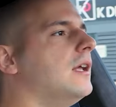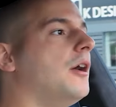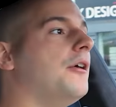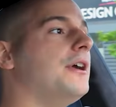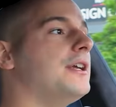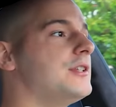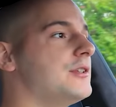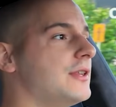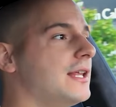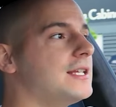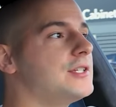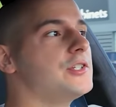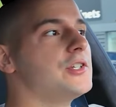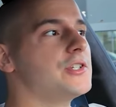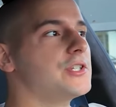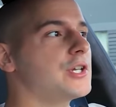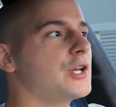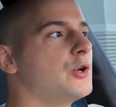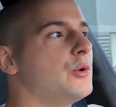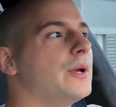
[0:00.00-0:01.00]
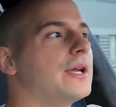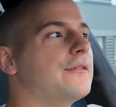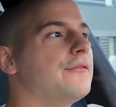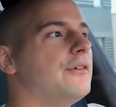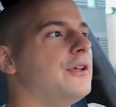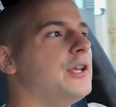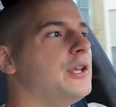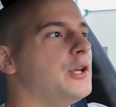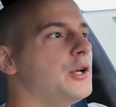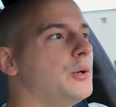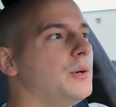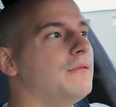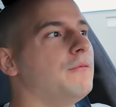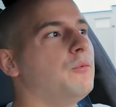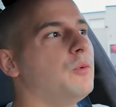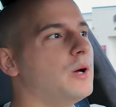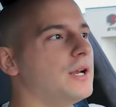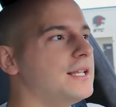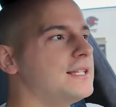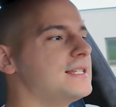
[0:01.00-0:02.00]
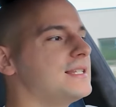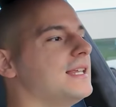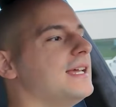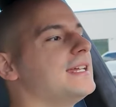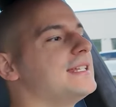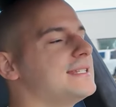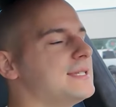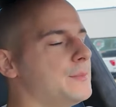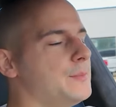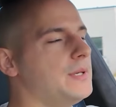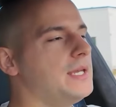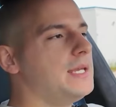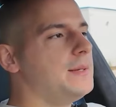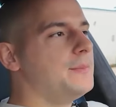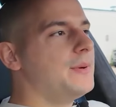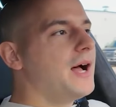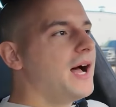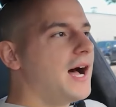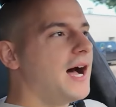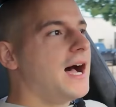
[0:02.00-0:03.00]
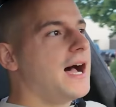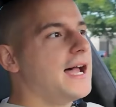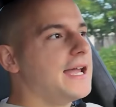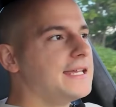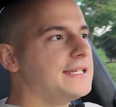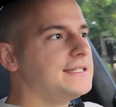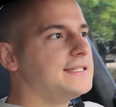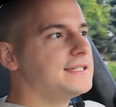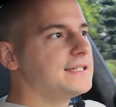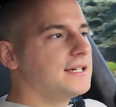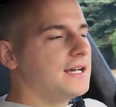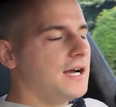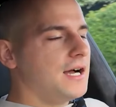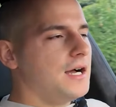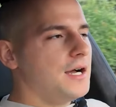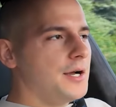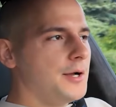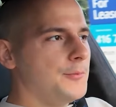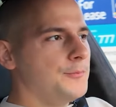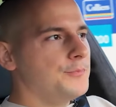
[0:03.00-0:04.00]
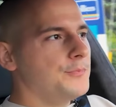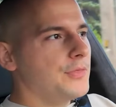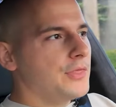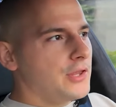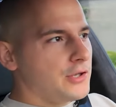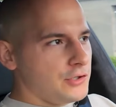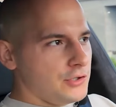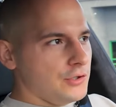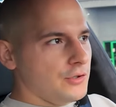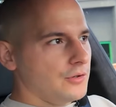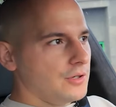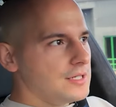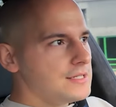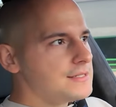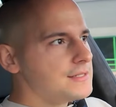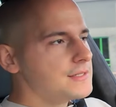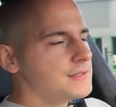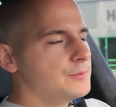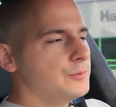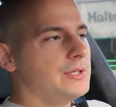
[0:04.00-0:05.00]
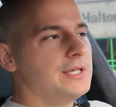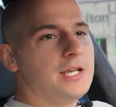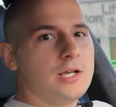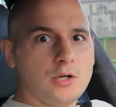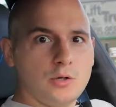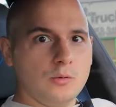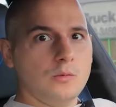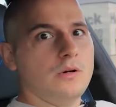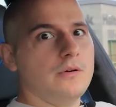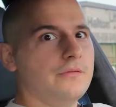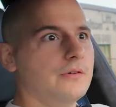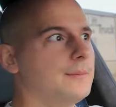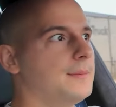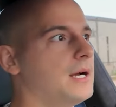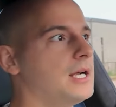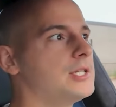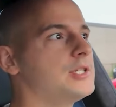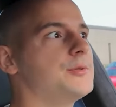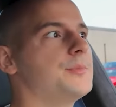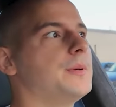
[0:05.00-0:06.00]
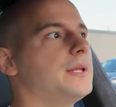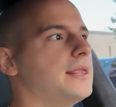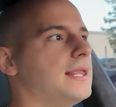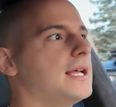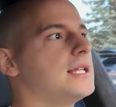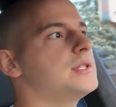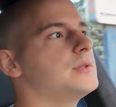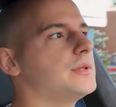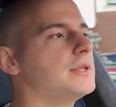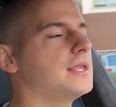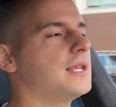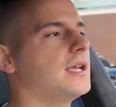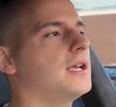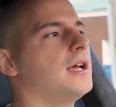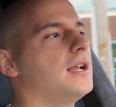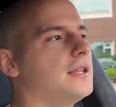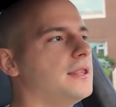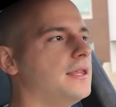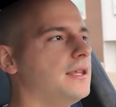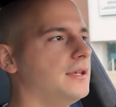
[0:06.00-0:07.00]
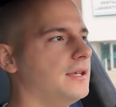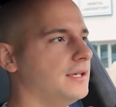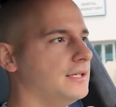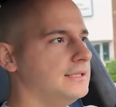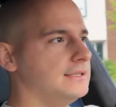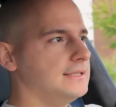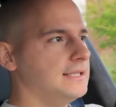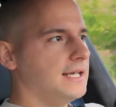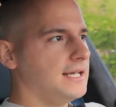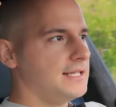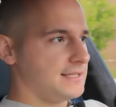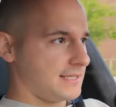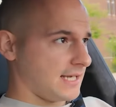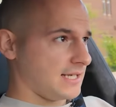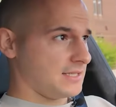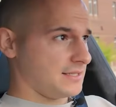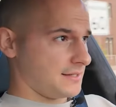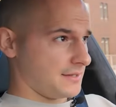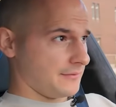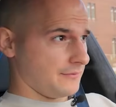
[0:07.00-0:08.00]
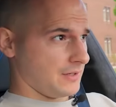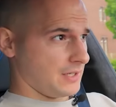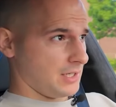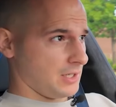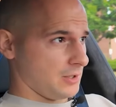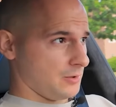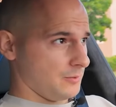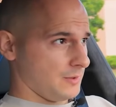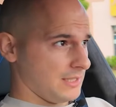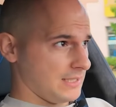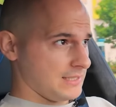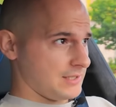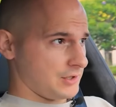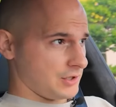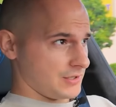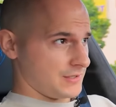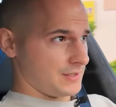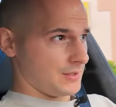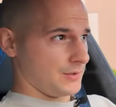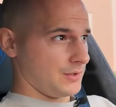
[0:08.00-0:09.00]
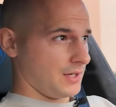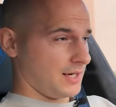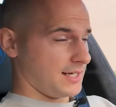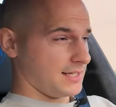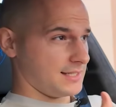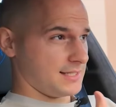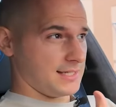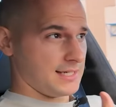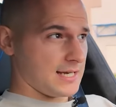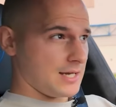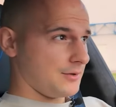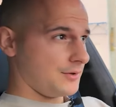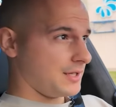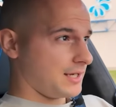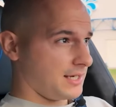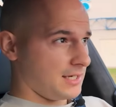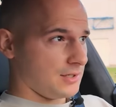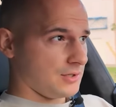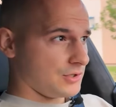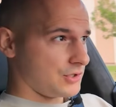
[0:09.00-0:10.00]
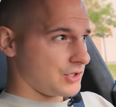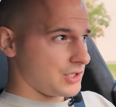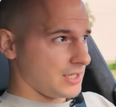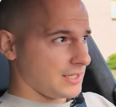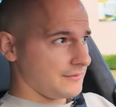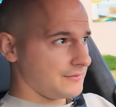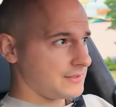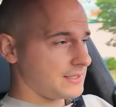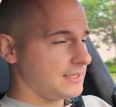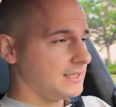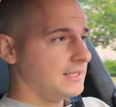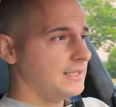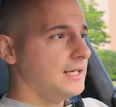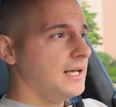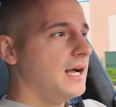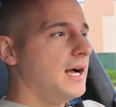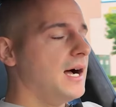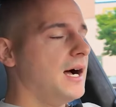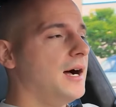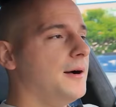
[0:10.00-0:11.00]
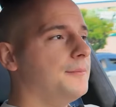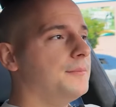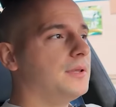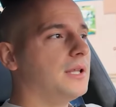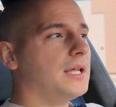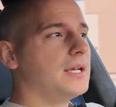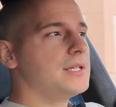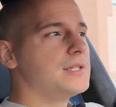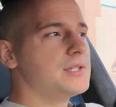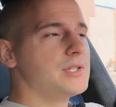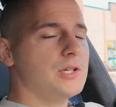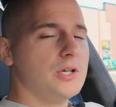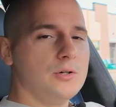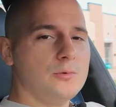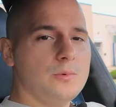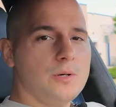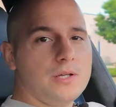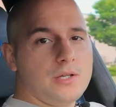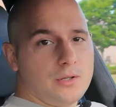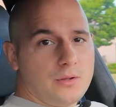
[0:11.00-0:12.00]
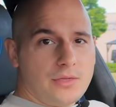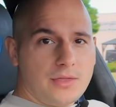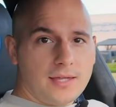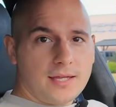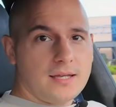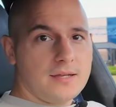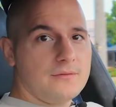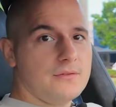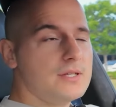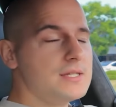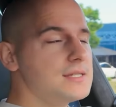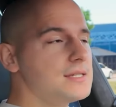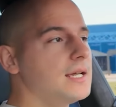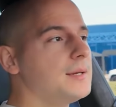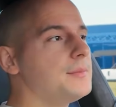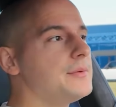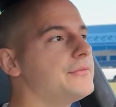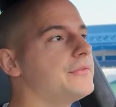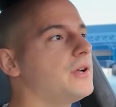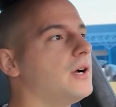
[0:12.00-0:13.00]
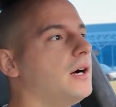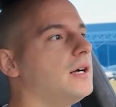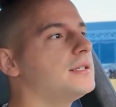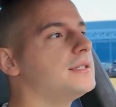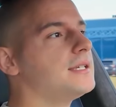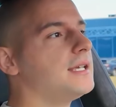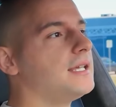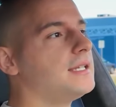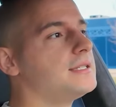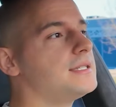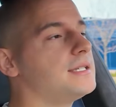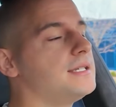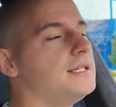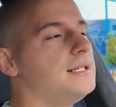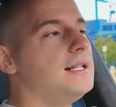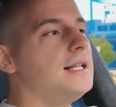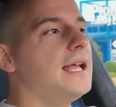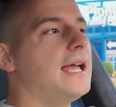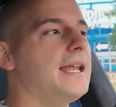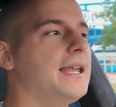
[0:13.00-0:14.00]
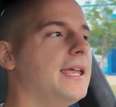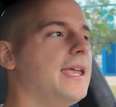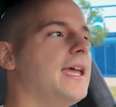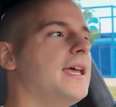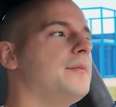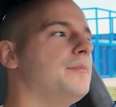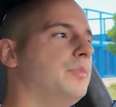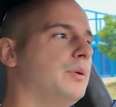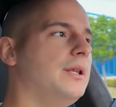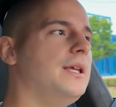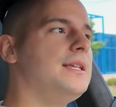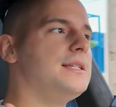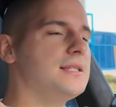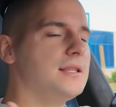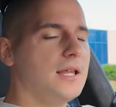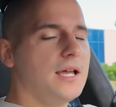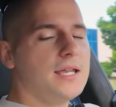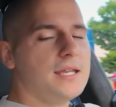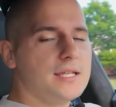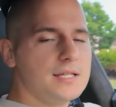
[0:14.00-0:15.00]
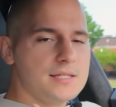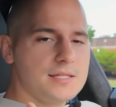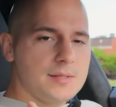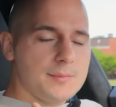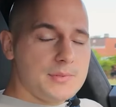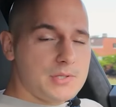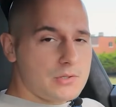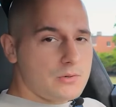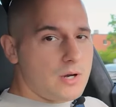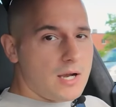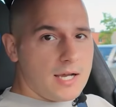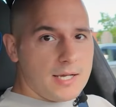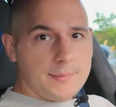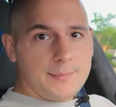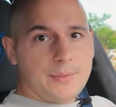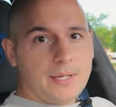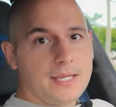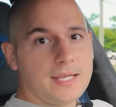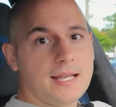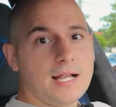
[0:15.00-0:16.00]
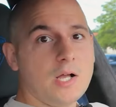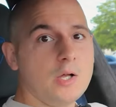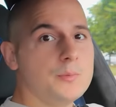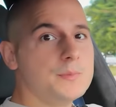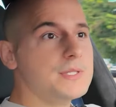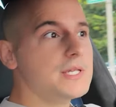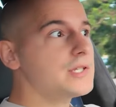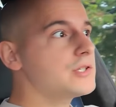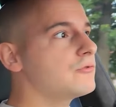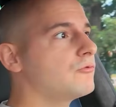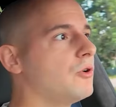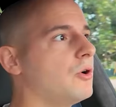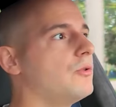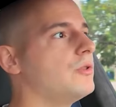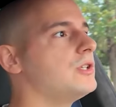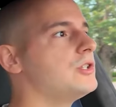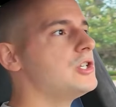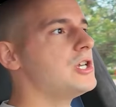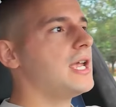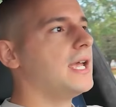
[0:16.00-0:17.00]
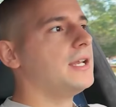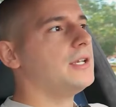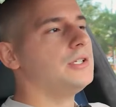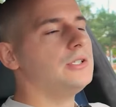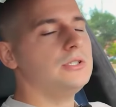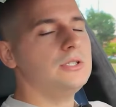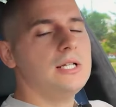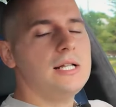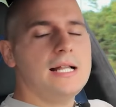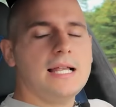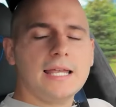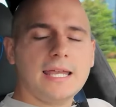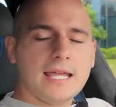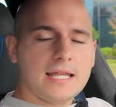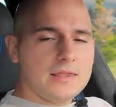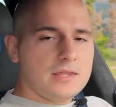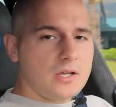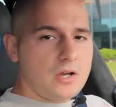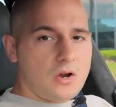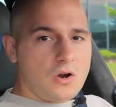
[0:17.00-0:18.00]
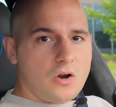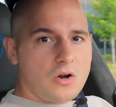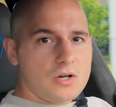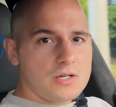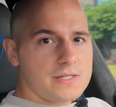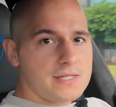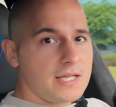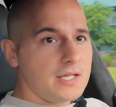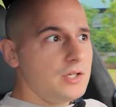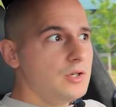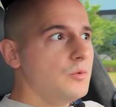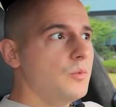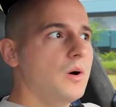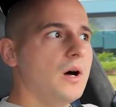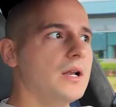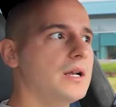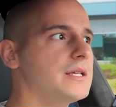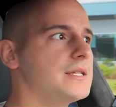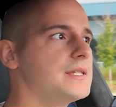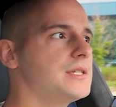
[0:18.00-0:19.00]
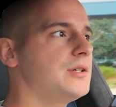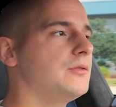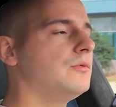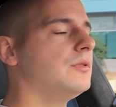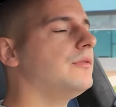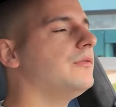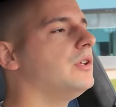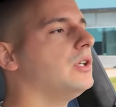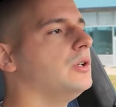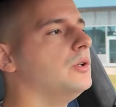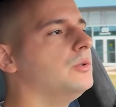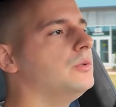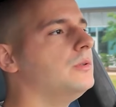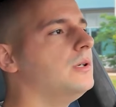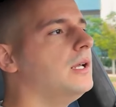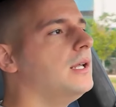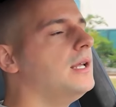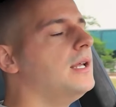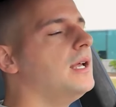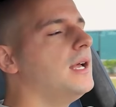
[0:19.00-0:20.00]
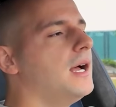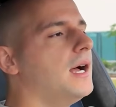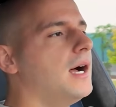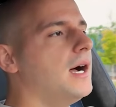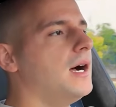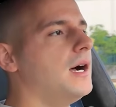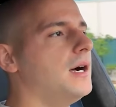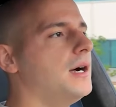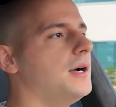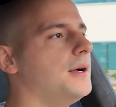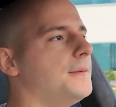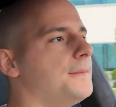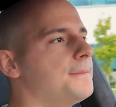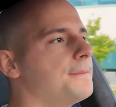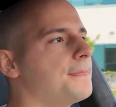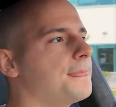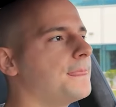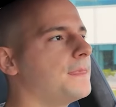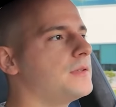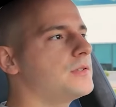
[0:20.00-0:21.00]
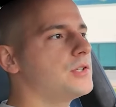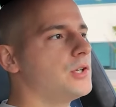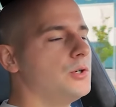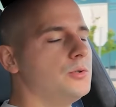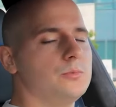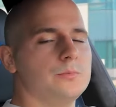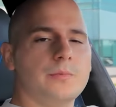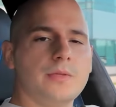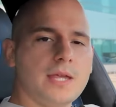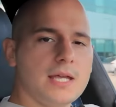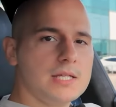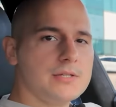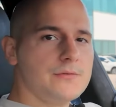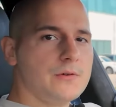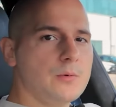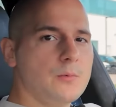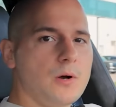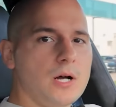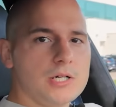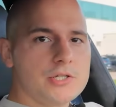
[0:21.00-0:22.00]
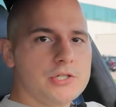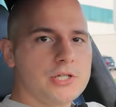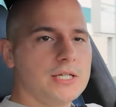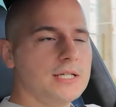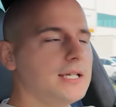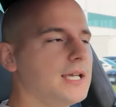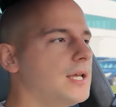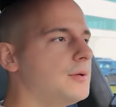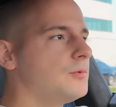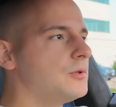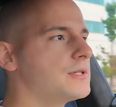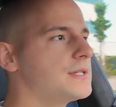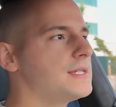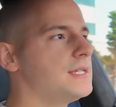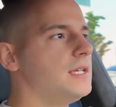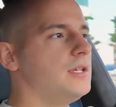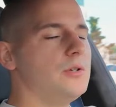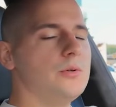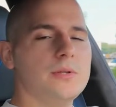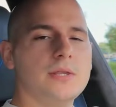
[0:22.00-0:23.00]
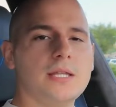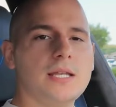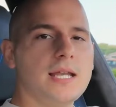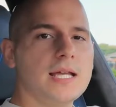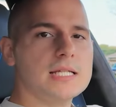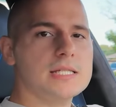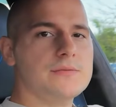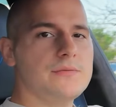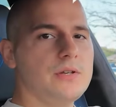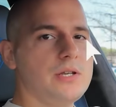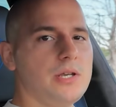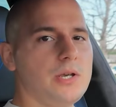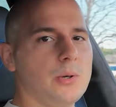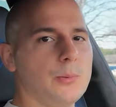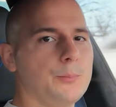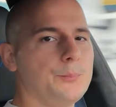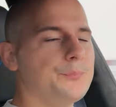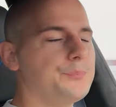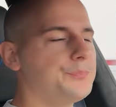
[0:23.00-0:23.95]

All right, so that's just a quick video of what it's like to be behind the Urus. We didn't go over much, but that's what the intent of the video was, just so you could see how the gear shift. Let us know what you think of this type of content. And again, please like and subscribe. It helps us grow the channel, get the cars that you want us to review. So thanks for watching, and we'll see you in the next video.